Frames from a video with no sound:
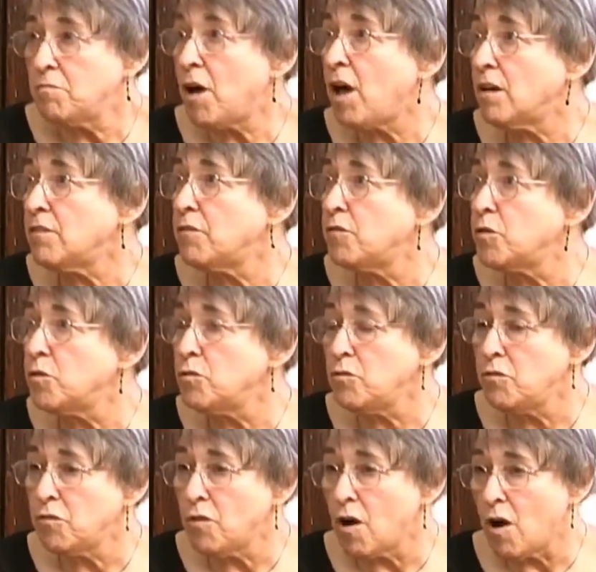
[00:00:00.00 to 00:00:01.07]
bought
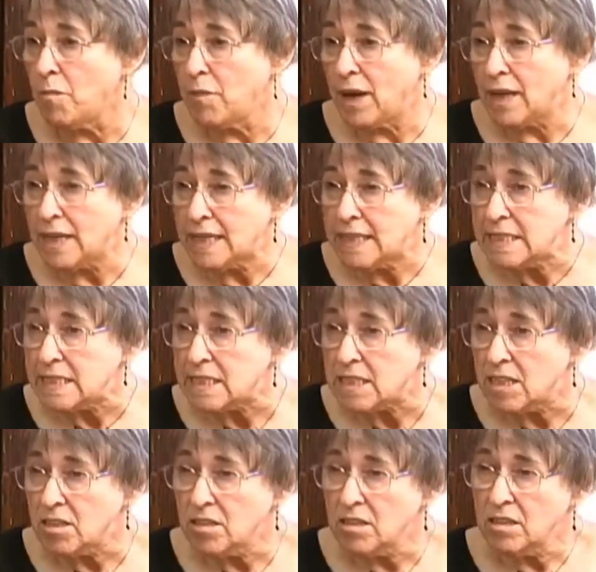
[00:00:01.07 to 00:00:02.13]
food for our
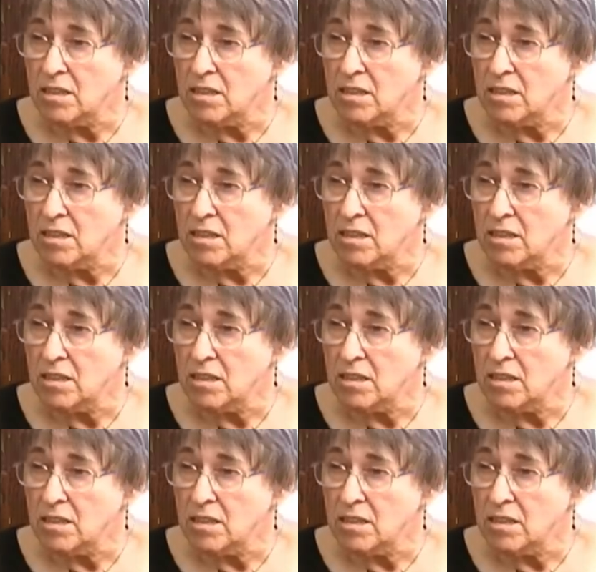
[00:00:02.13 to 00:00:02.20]
bellies,